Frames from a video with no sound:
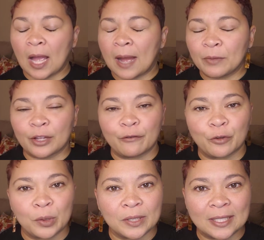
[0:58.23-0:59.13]
I'm looking
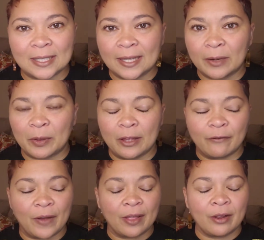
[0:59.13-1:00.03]
forward to seeing a pink
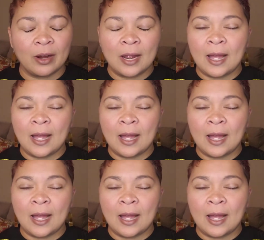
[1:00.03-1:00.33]
feather.